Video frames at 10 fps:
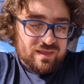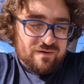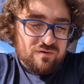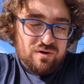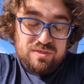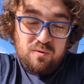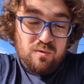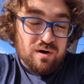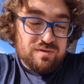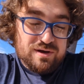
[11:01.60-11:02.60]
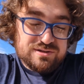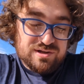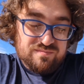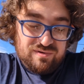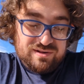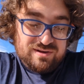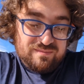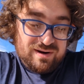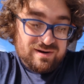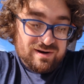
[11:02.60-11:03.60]
level, and the walnut just brings a
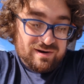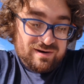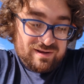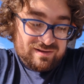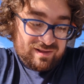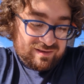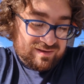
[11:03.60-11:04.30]
bit of nuttiness